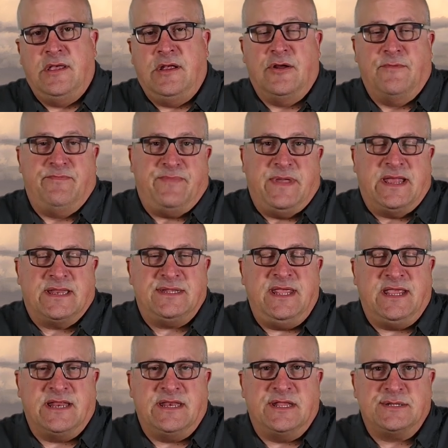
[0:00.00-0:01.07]
or bad sea
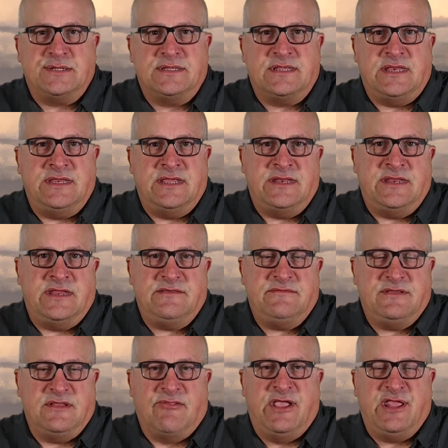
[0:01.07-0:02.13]
conditions, and then it
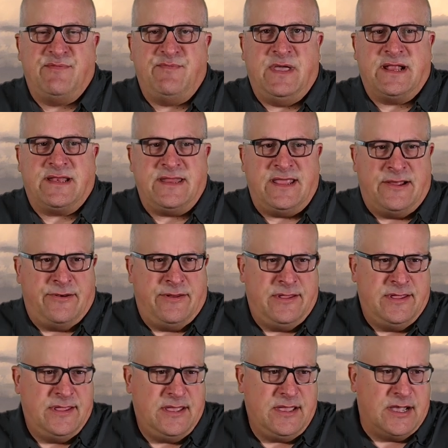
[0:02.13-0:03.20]
lays back down.
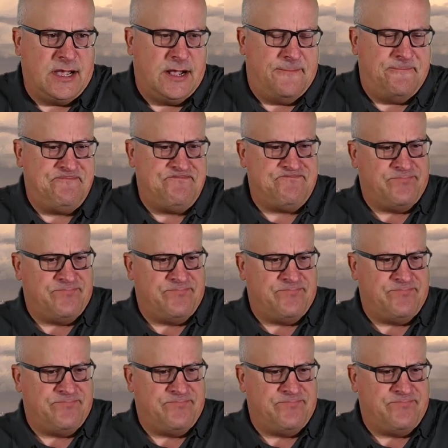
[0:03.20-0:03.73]
Um,